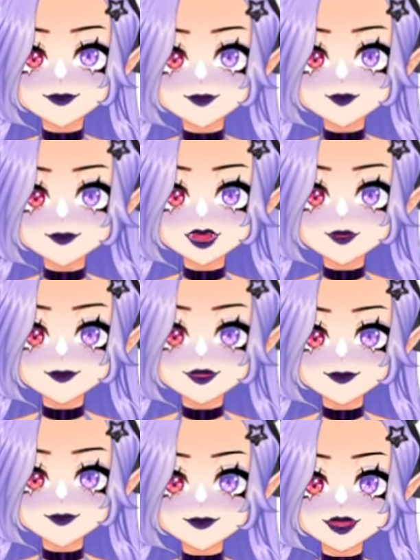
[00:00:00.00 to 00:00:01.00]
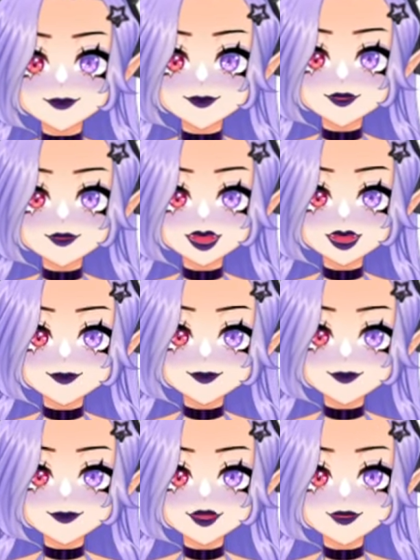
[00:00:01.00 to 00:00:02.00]
We also get Blade Flourish,
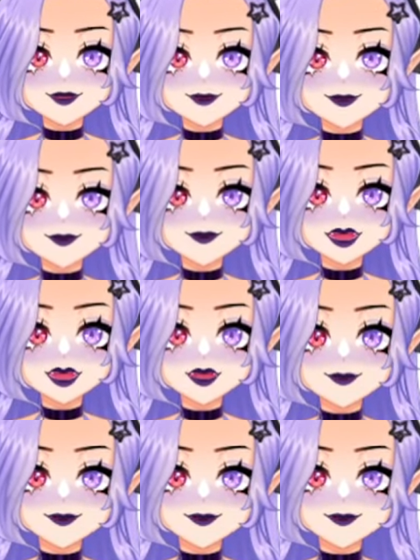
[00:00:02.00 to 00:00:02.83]
which basically these are all of our